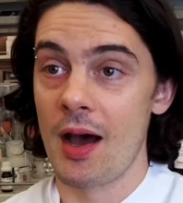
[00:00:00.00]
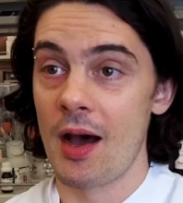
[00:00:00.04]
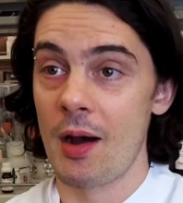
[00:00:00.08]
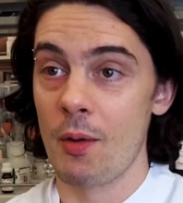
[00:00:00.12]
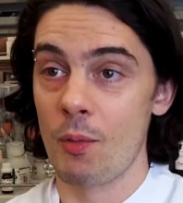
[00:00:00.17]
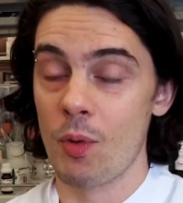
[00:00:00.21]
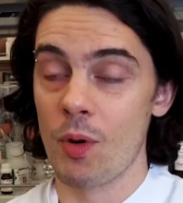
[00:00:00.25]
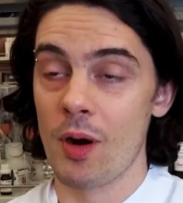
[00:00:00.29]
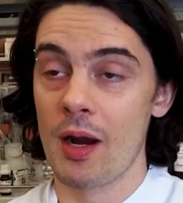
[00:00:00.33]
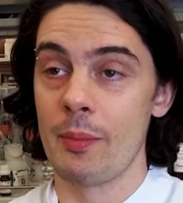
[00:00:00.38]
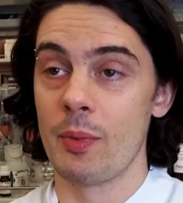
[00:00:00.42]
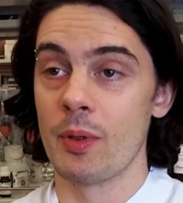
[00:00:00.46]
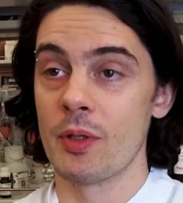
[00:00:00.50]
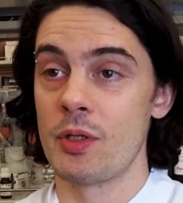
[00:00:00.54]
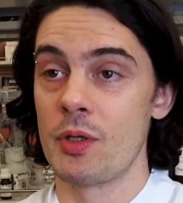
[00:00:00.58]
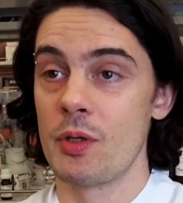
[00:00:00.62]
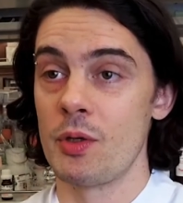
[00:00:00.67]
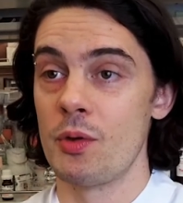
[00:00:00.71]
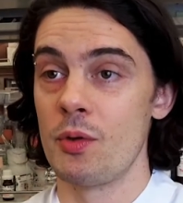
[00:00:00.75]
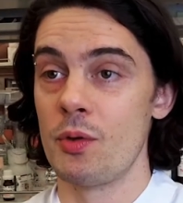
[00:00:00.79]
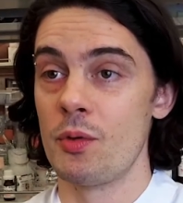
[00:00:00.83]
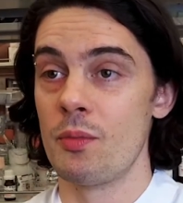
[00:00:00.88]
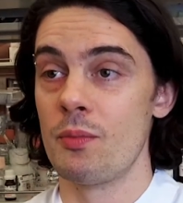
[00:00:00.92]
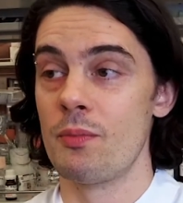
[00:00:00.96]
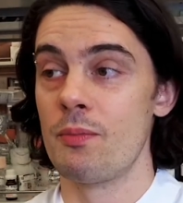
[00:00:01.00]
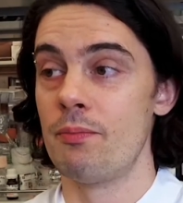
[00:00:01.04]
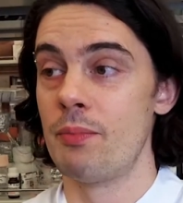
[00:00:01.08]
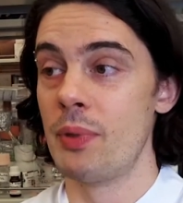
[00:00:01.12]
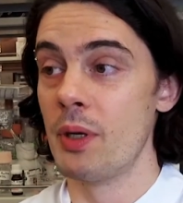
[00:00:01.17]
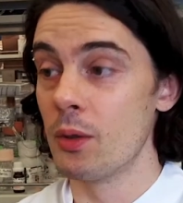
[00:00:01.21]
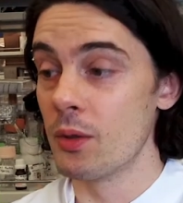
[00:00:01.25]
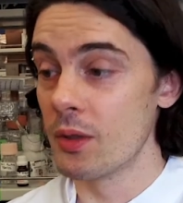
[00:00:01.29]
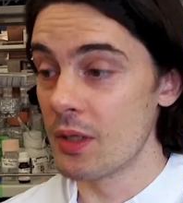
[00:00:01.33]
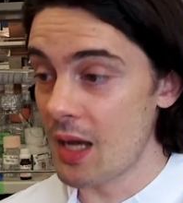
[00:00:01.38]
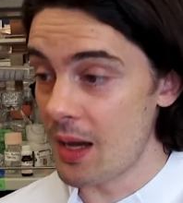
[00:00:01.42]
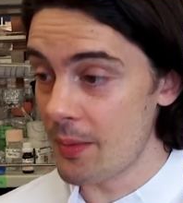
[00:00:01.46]
we're able to
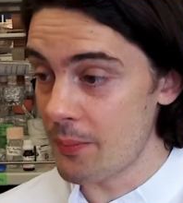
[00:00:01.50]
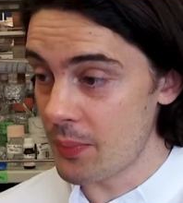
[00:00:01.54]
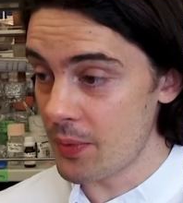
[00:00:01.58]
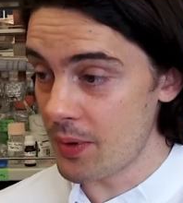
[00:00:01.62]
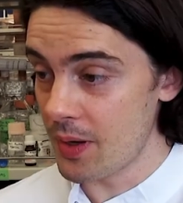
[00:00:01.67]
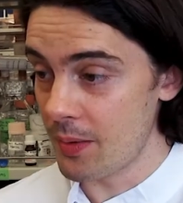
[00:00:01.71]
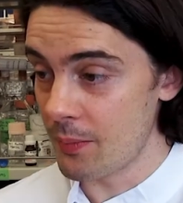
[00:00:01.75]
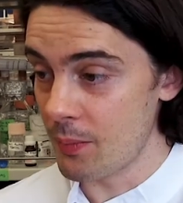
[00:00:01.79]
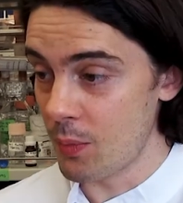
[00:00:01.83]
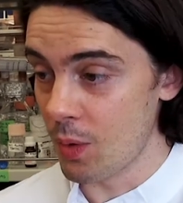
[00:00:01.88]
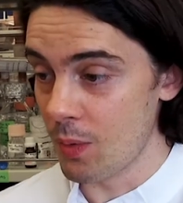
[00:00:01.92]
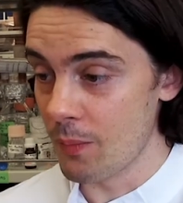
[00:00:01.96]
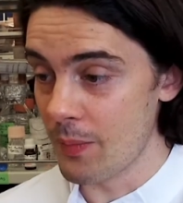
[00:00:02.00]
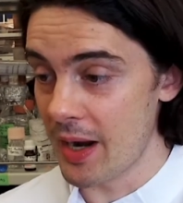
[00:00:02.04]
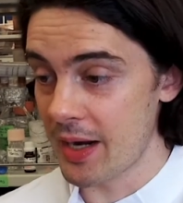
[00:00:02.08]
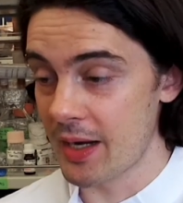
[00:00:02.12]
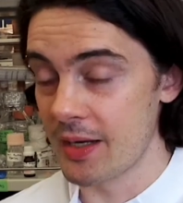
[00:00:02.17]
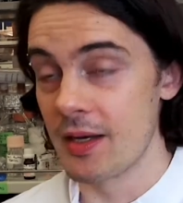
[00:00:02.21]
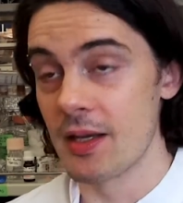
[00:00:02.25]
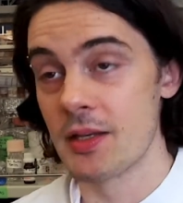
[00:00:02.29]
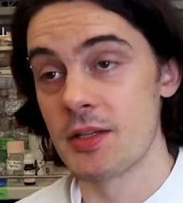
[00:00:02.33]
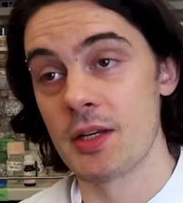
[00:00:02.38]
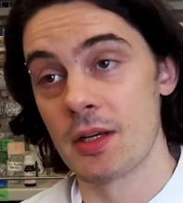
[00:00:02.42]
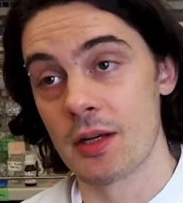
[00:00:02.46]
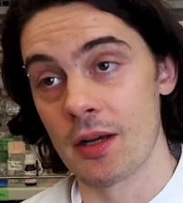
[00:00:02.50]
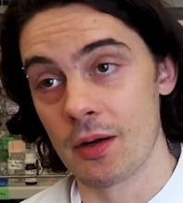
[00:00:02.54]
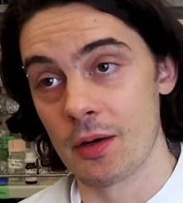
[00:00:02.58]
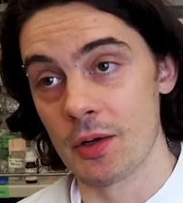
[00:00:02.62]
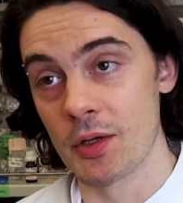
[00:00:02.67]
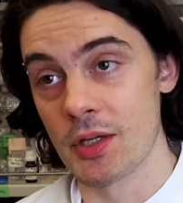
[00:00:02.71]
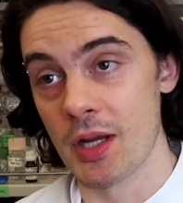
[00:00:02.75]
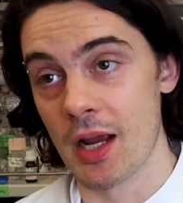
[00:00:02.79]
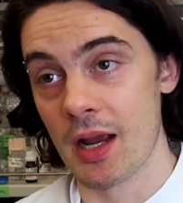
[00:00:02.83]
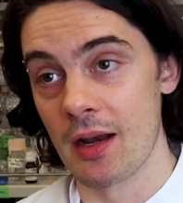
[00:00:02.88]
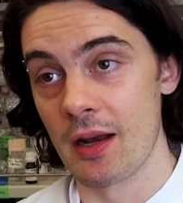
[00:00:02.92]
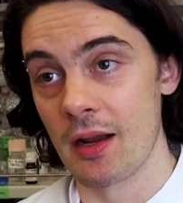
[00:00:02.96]
build up a more mechanistic
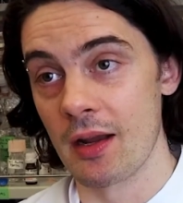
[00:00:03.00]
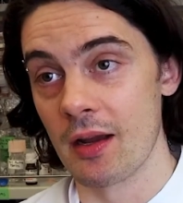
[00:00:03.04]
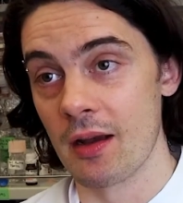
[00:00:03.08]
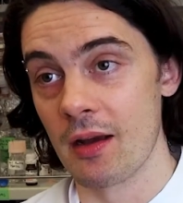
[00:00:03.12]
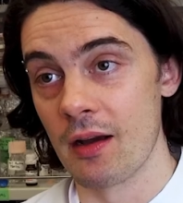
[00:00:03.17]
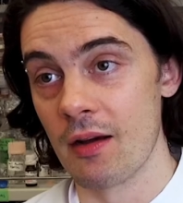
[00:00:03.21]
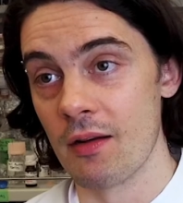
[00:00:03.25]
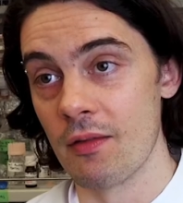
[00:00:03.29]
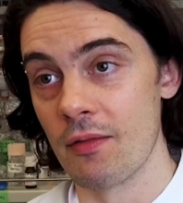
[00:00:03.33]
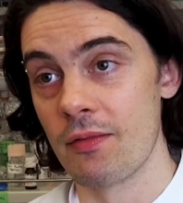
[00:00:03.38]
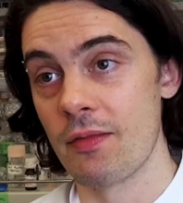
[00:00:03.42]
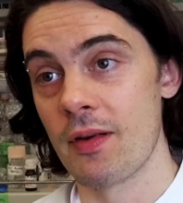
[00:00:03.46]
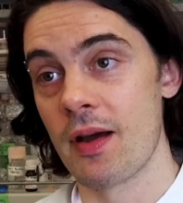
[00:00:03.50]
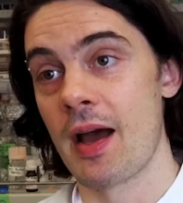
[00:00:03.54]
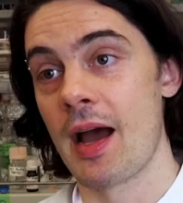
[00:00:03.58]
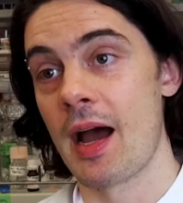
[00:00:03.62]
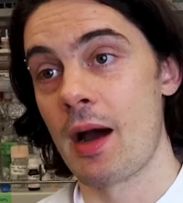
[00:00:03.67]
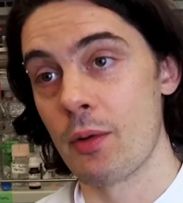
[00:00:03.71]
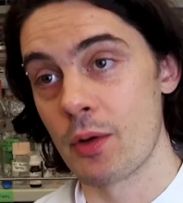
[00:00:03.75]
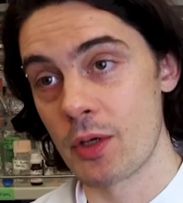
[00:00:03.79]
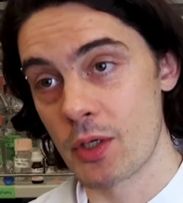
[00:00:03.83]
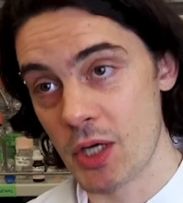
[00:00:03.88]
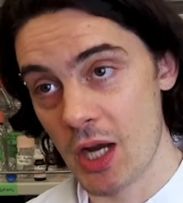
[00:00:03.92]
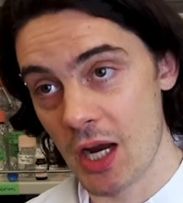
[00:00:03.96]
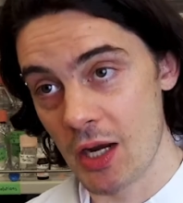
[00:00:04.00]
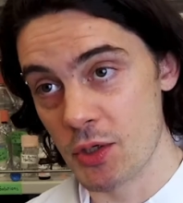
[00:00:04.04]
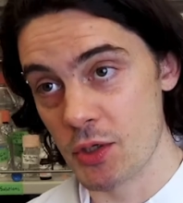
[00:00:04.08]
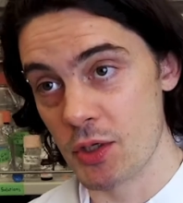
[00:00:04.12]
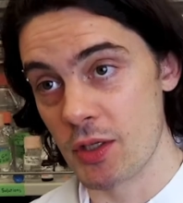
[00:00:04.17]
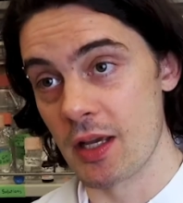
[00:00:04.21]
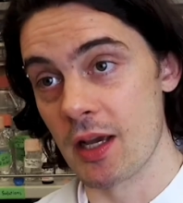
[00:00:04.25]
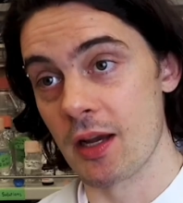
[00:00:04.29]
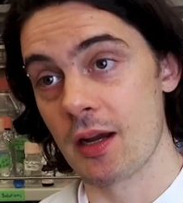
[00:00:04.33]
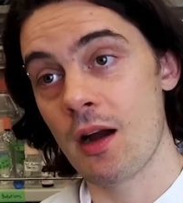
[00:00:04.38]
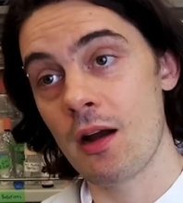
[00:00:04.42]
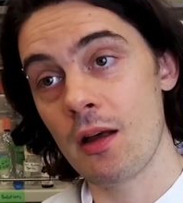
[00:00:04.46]
understanding of how a change
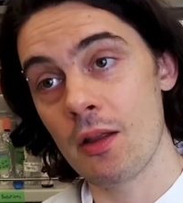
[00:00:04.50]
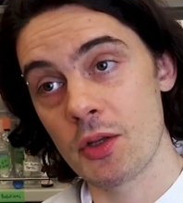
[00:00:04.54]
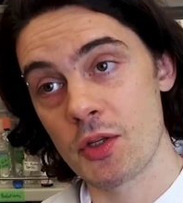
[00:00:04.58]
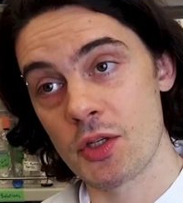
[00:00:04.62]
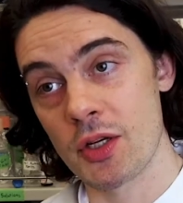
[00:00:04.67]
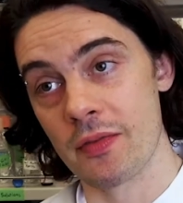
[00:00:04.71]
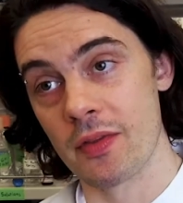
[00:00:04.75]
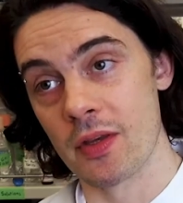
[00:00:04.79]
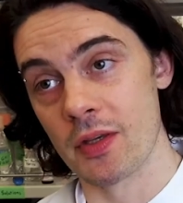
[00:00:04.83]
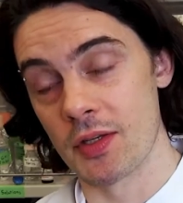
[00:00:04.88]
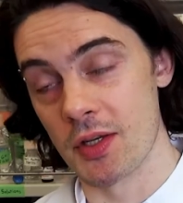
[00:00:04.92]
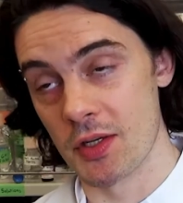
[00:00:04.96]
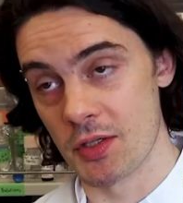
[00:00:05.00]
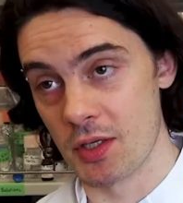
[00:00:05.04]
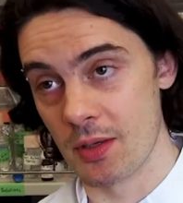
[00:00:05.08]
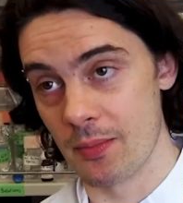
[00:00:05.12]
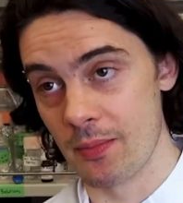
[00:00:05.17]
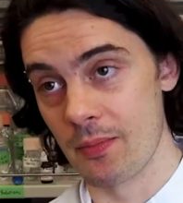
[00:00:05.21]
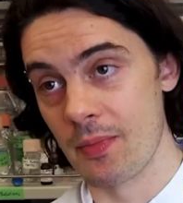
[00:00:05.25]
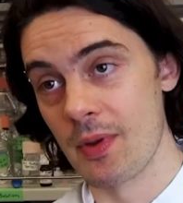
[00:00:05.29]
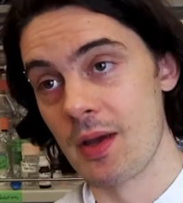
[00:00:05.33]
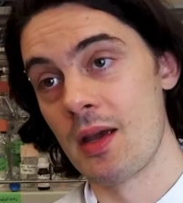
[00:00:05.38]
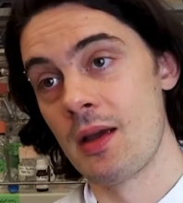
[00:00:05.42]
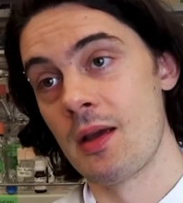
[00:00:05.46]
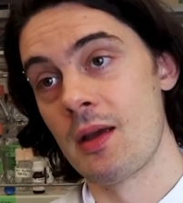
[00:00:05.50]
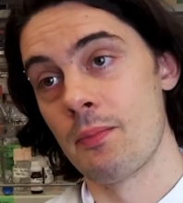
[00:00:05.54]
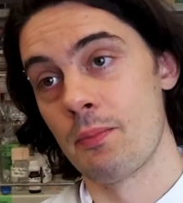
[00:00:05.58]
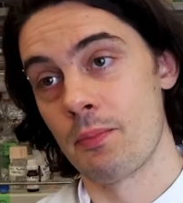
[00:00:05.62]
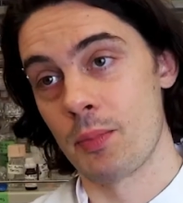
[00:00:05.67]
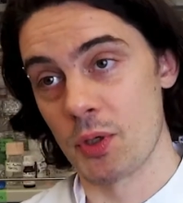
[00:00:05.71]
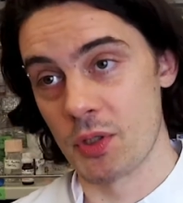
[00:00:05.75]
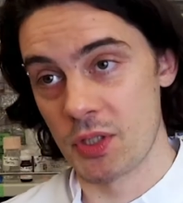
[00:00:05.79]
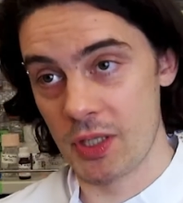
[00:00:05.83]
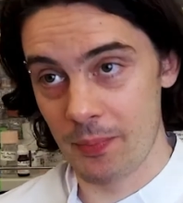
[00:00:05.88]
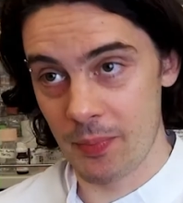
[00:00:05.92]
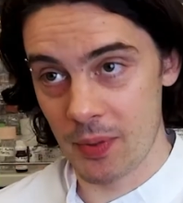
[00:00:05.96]
in the ecology of the system
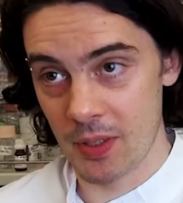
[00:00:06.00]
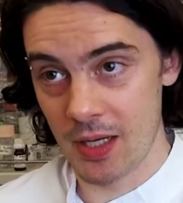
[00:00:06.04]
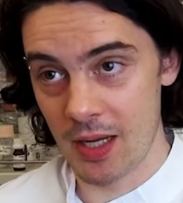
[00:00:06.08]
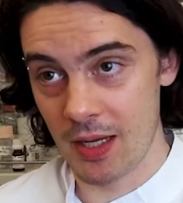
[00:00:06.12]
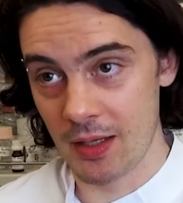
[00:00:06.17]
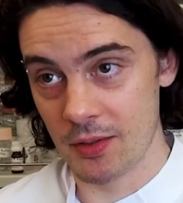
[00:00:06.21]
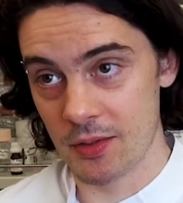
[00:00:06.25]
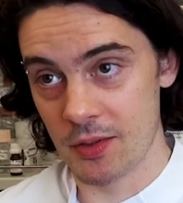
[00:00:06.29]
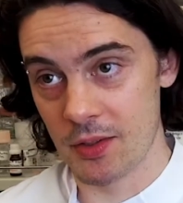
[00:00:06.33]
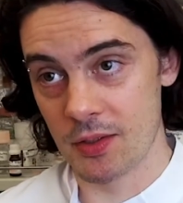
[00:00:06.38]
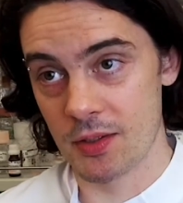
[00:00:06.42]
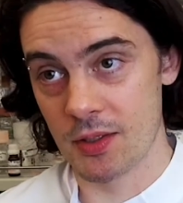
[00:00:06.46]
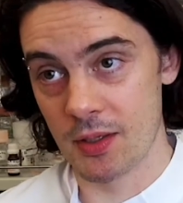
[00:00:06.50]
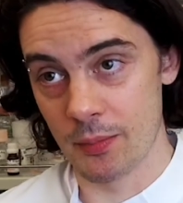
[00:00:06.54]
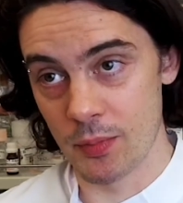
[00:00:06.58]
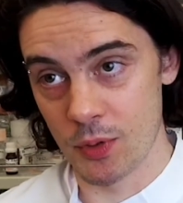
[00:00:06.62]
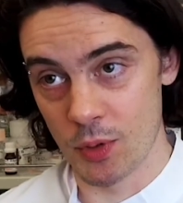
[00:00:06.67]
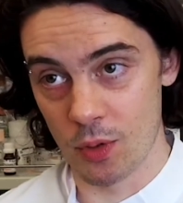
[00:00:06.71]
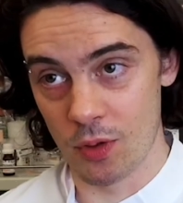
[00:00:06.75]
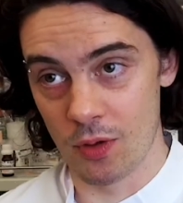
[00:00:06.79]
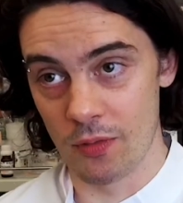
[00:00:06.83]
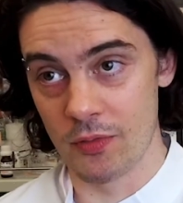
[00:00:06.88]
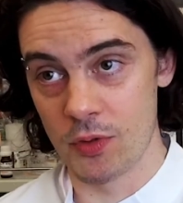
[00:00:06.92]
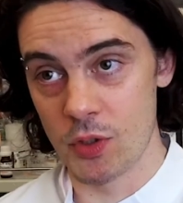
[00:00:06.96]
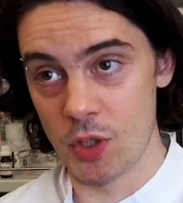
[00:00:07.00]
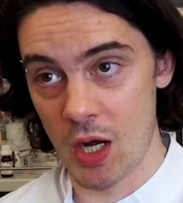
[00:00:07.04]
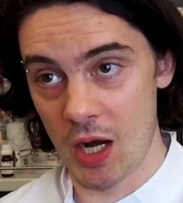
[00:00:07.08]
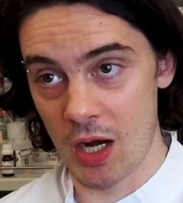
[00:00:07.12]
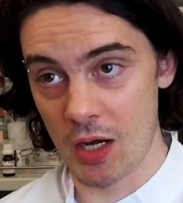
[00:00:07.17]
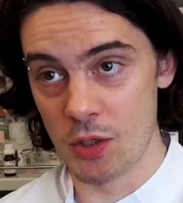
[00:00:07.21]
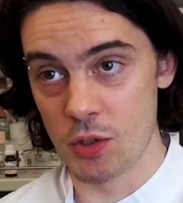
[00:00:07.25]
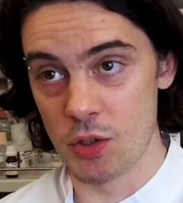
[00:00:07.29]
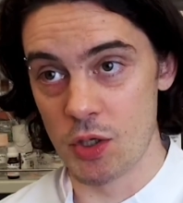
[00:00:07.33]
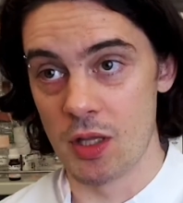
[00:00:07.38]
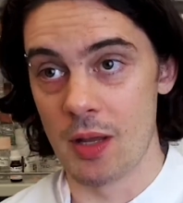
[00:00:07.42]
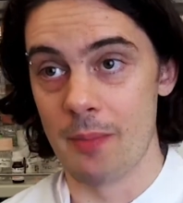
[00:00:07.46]
precipitates some sort of
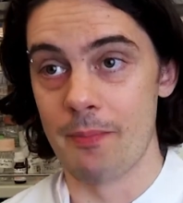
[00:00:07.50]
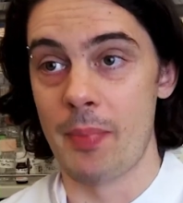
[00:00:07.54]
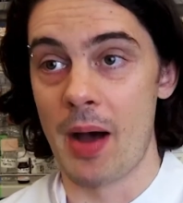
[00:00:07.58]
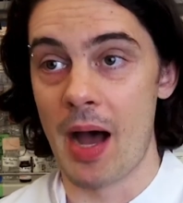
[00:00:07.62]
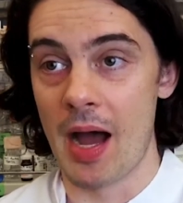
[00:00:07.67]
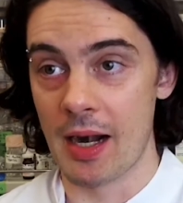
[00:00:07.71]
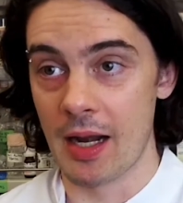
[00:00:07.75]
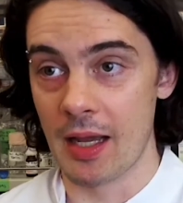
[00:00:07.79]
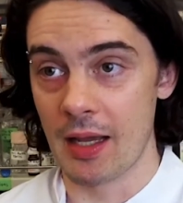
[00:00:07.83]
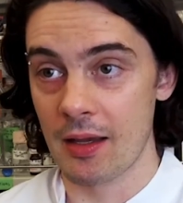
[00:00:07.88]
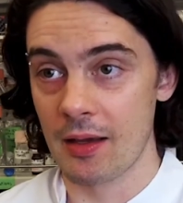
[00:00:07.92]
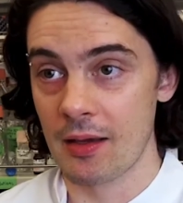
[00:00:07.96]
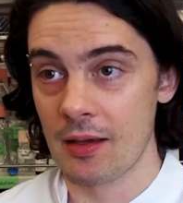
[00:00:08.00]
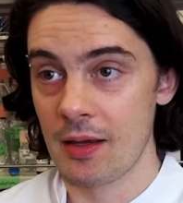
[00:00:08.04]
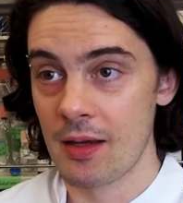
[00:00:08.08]
change in the body.